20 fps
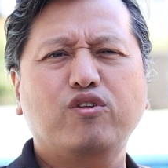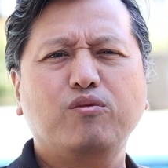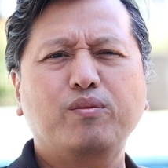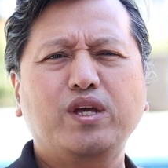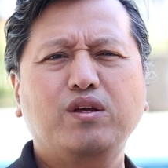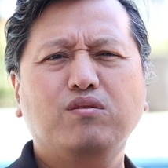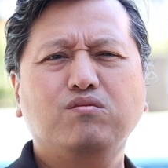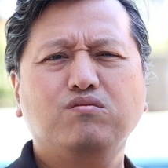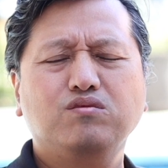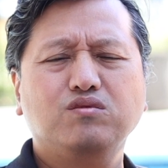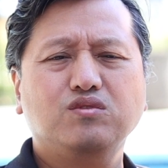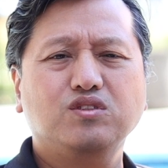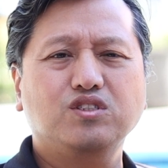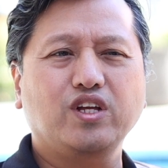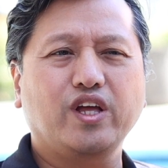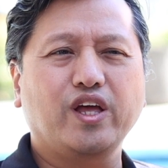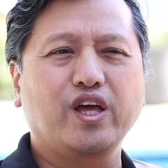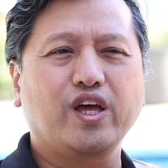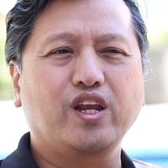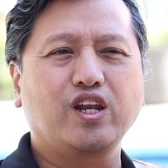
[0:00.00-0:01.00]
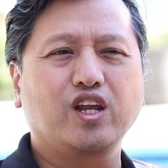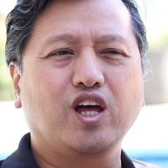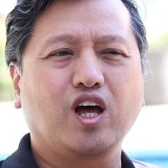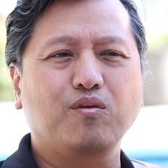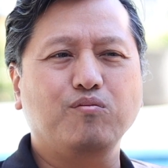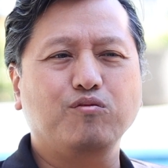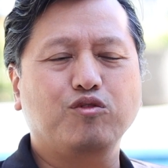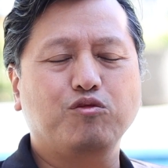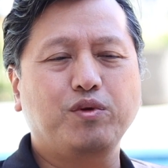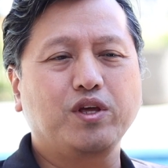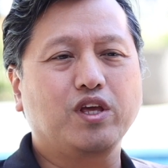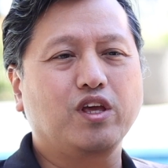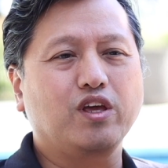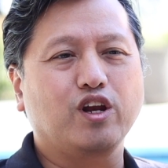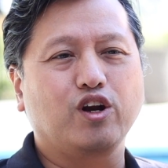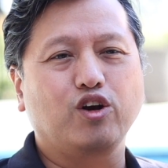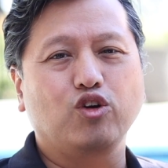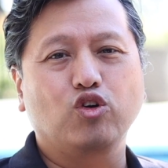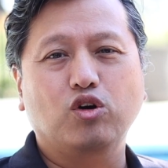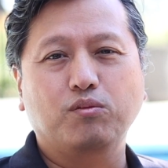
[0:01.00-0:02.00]
from me, and I'm speaking
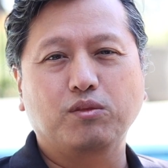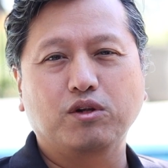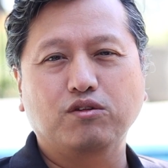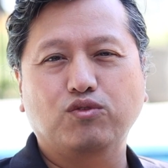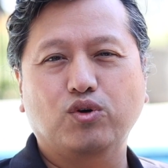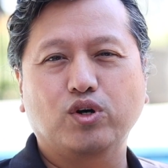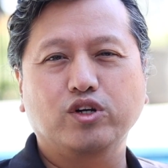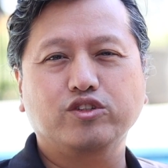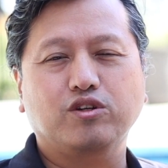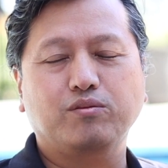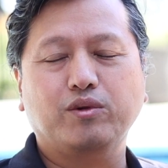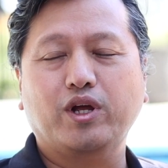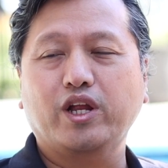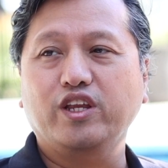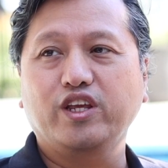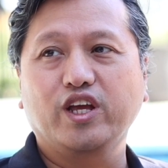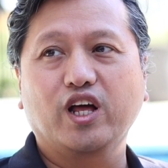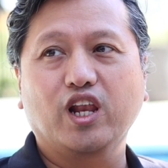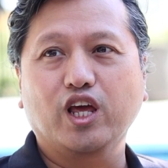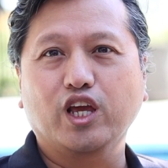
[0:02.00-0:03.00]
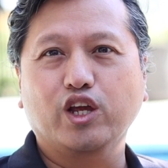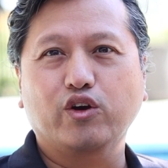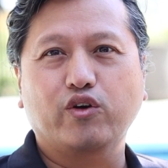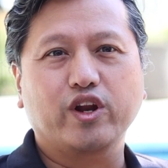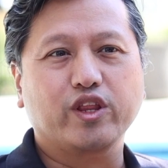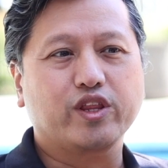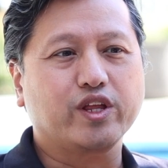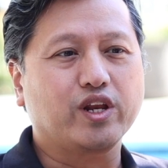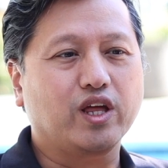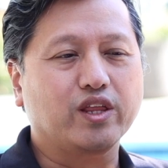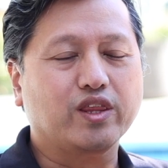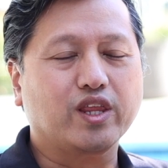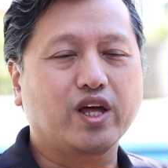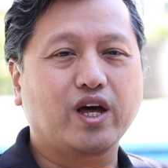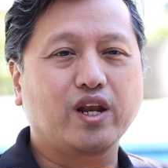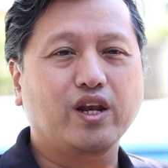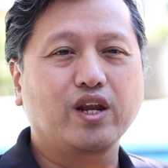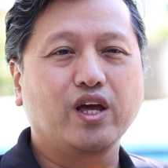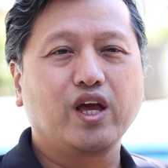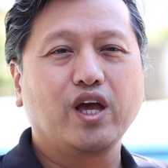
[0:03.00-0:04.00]
in a normal voice. I'm not yelling or anything like
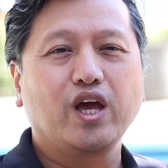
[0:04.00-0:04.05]
that.